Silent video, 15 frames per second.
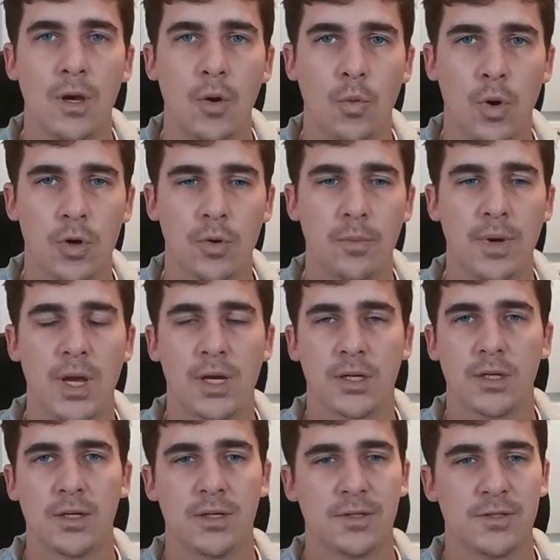Welcome
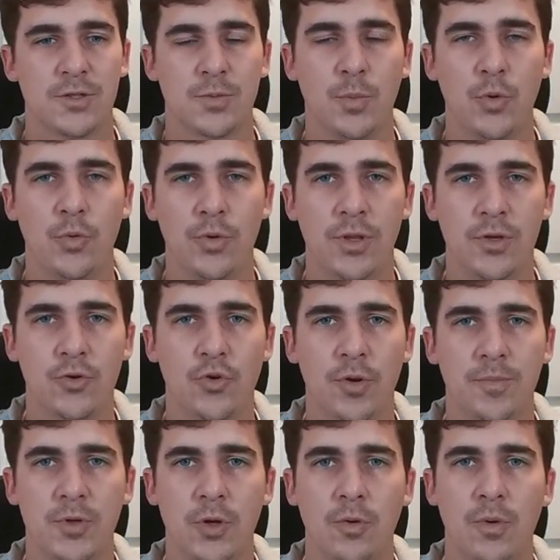back, Smooth and
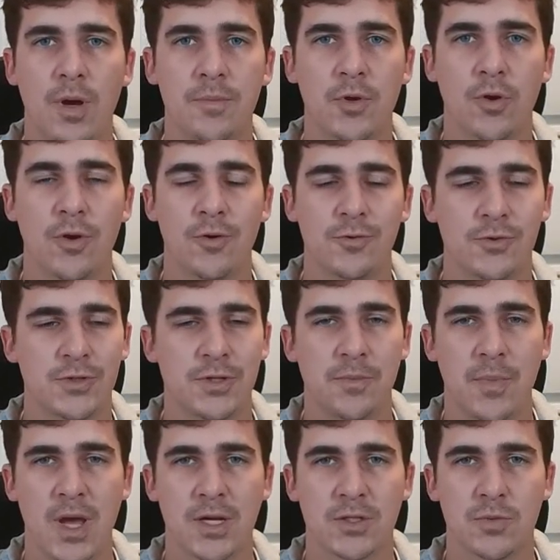Crypto. I'm your host,
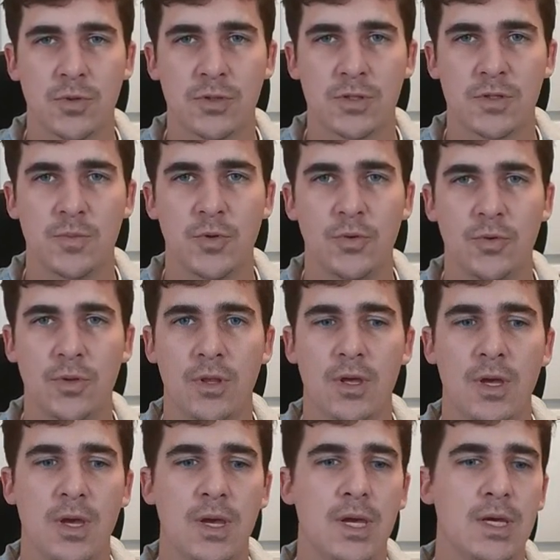Maxwell Smooth.
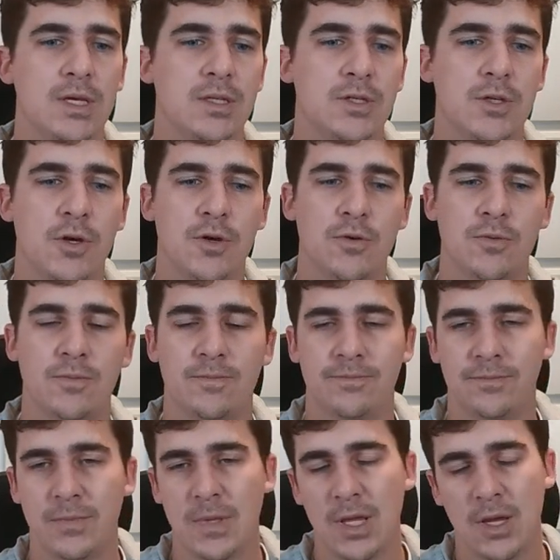So
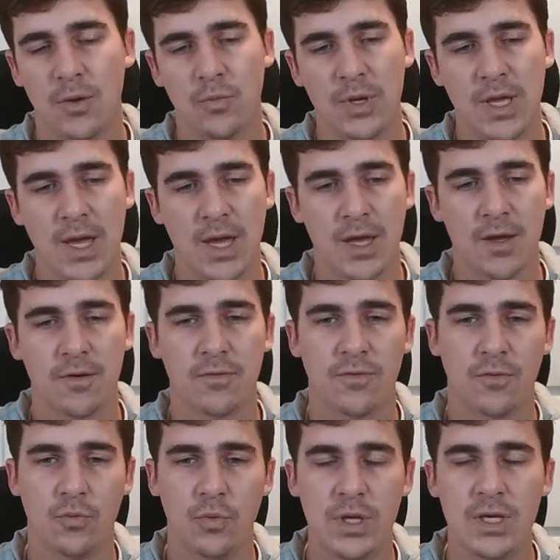we
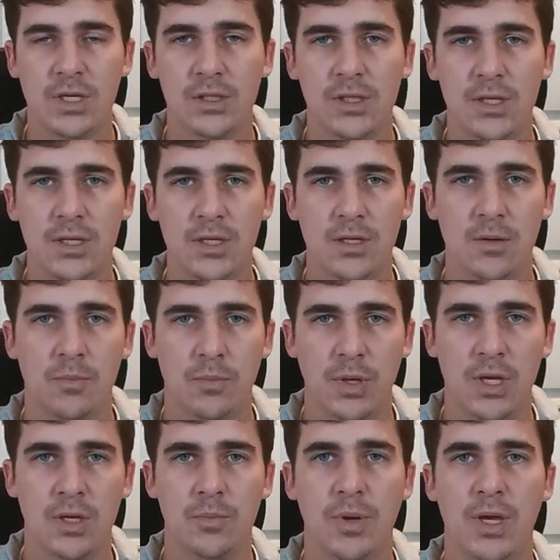have weekly
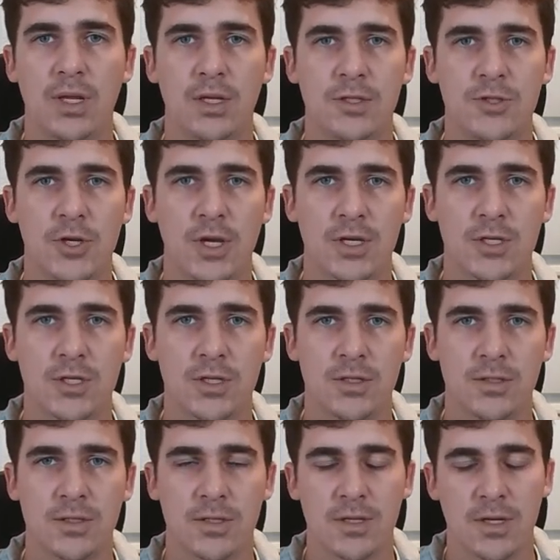Pigpen
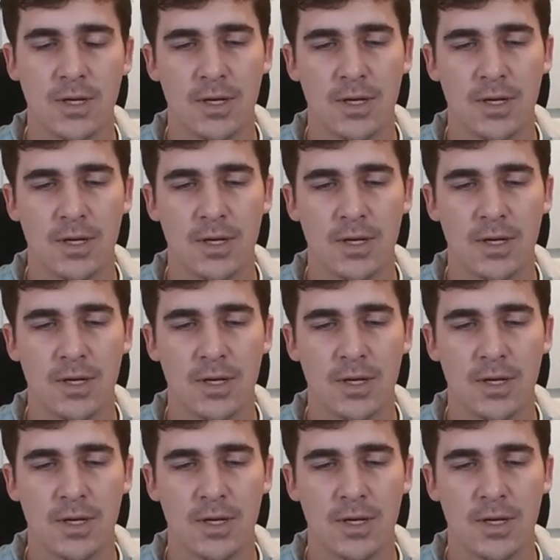injections.